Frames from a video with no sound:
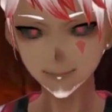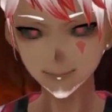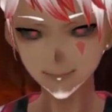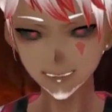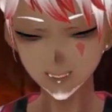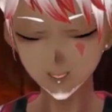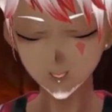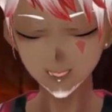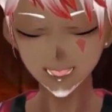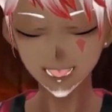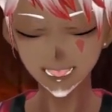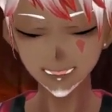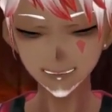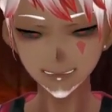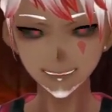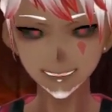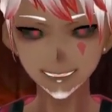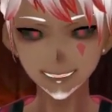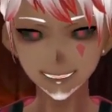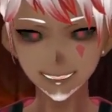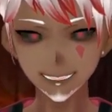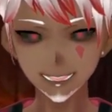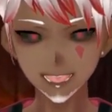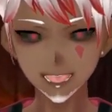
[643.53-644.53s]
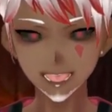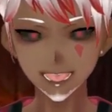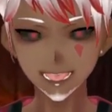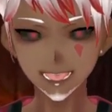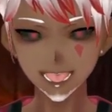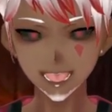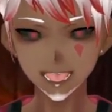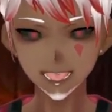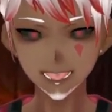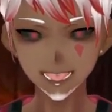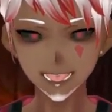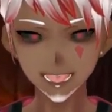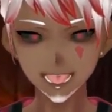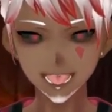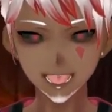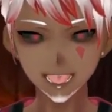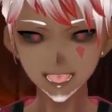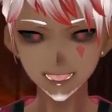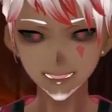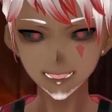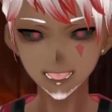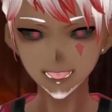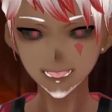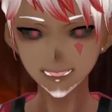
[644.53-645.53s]
doing the same, copying my
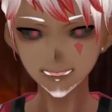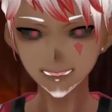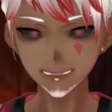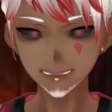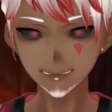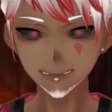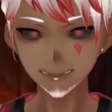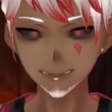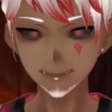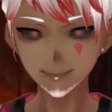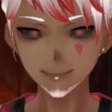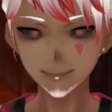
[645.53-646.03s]
movements.